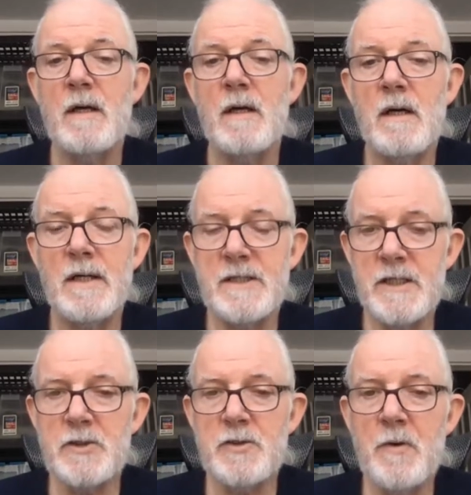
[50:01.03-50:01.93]
Uh, a
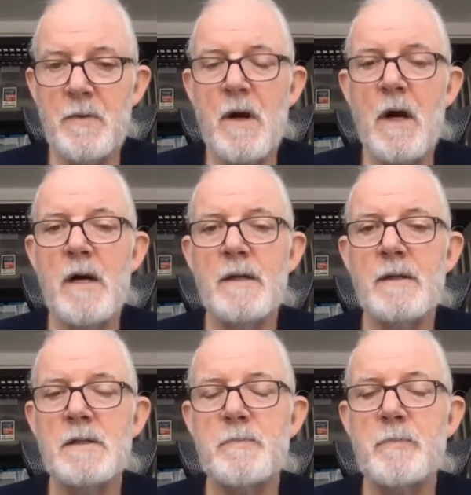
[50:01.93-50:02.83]
distro 9
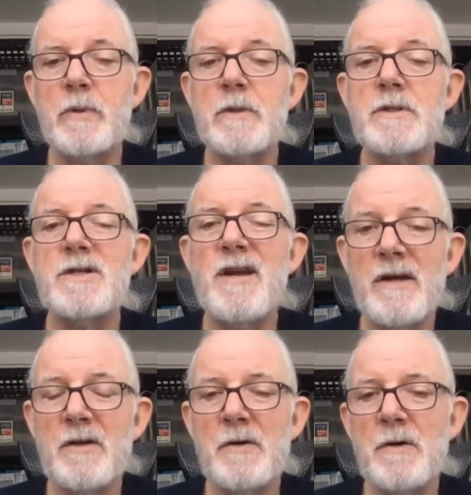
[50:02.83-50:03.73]
is
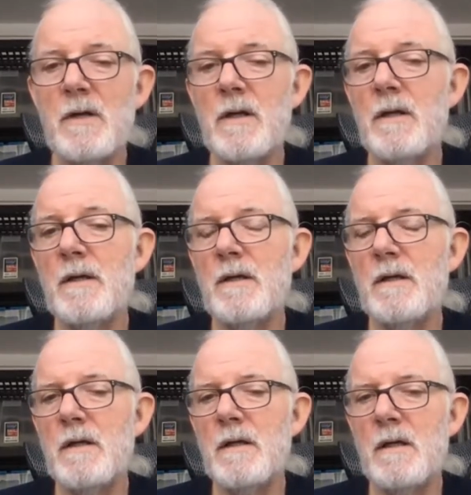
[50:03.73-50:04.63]
particularly
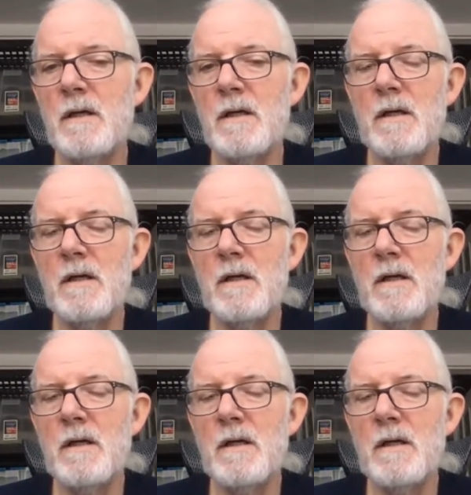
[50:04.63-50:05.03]
uh,